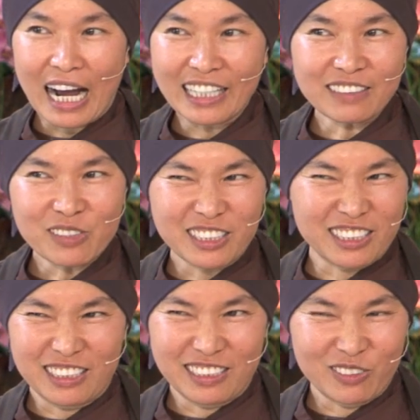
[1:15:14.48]
I
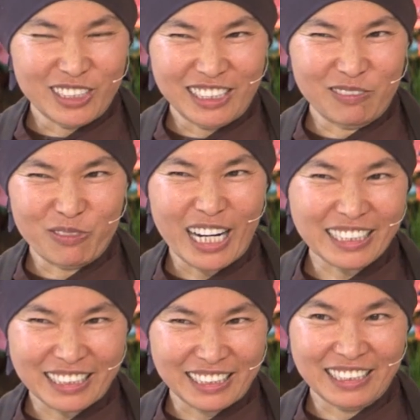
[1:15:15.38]
wasn't really
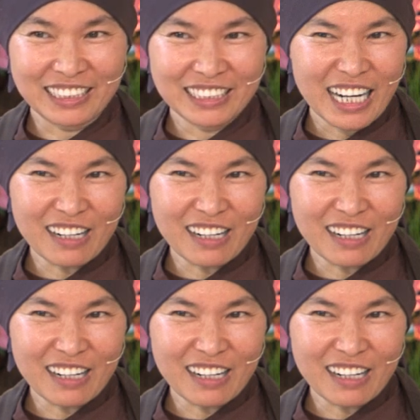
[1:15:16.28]
practicing.